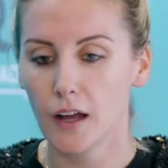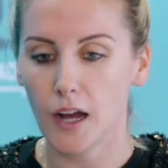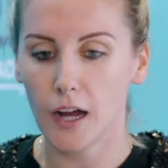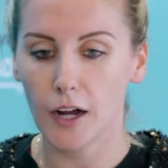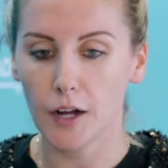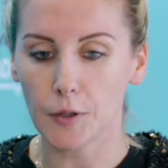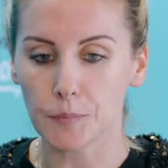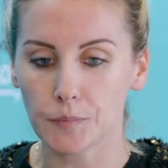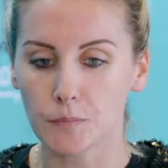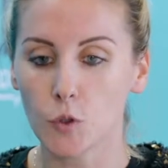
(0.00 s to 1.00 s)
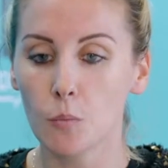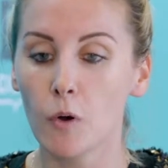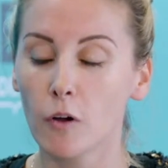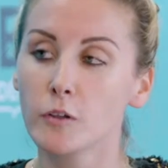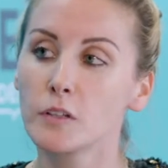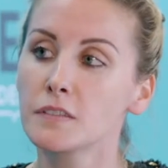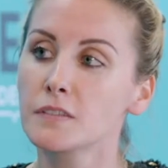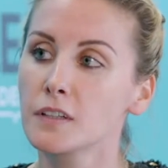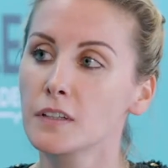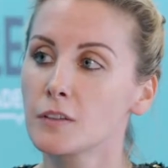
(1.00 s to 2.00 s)
The more you
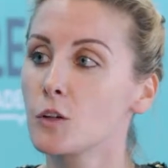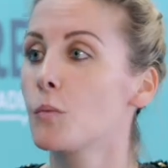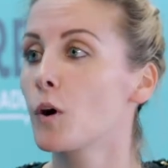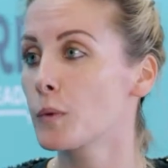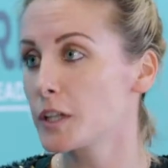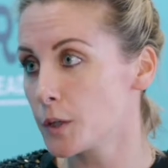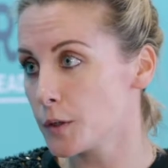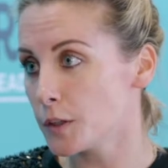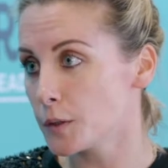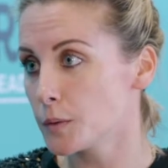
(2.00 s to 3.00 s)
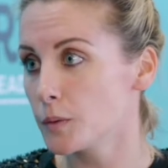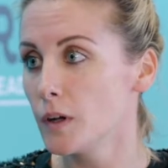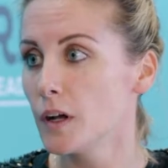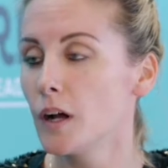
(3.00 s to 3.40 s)
listen, the more we know you.